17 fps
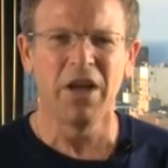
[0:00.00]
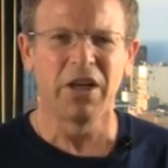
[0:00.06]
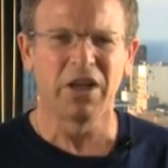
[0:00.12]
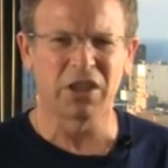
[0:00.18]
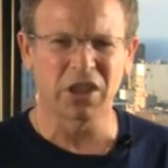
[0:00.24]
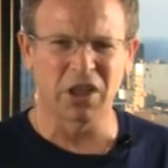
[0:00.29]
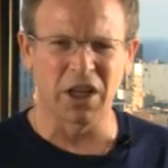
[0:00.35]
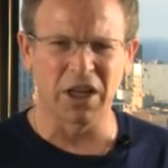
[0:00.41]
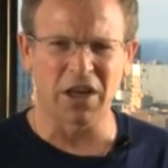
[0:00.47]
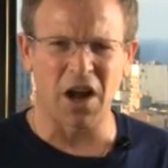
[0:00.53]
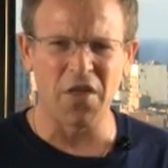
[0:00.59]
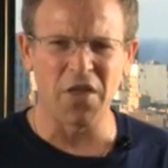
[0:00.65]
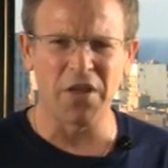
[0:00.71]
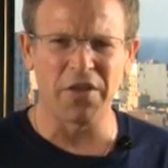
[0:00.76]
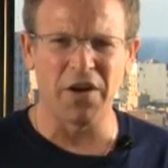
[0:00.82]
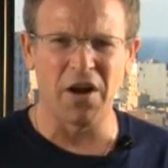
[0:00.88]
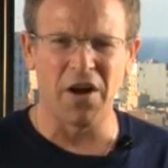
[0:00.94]
just click
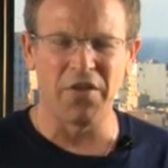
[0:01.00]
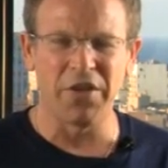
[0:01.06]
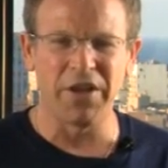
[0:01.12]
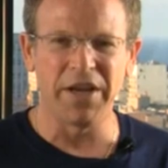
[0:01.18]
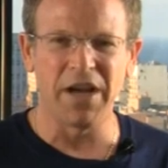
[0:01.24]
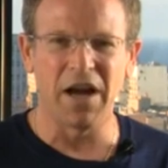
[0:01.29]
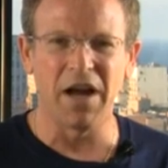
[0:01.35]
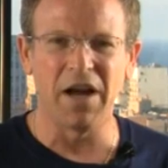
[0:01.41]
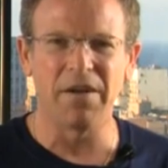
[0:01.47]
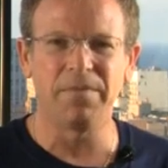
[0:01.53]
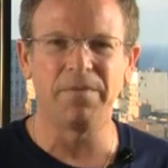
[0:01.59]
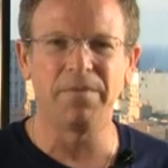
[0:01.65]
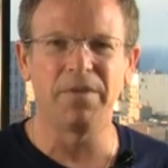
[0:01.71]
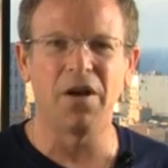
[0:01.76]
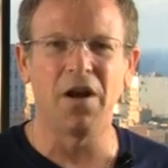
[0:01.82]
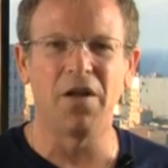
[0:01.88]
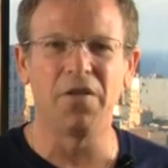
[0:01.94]
on
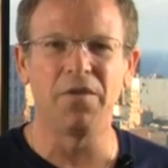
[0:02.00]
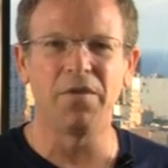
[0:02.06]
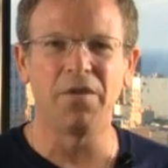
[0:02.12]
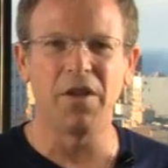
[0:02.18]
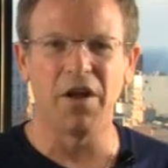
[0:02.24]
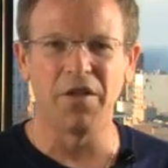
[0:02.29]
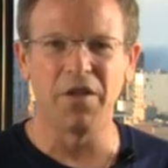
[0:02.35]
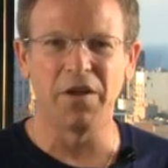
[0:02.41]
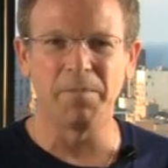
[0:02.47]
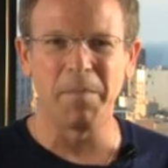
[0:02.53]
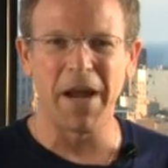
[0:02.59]
the